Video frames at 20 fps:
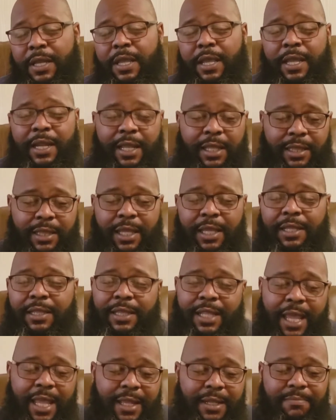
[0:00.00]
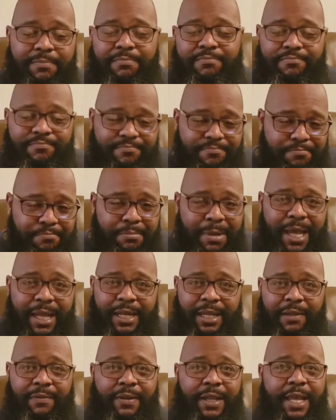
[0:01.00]
And I think that might
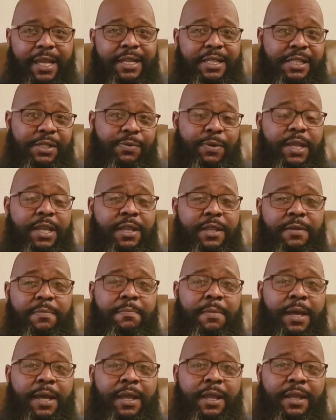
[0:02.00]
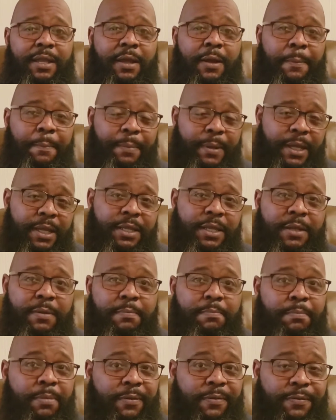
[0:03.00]
have kind of swayed my opinion
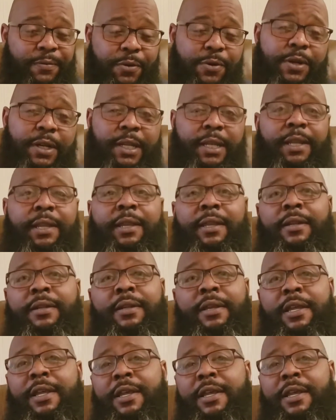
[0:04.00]
beforehand,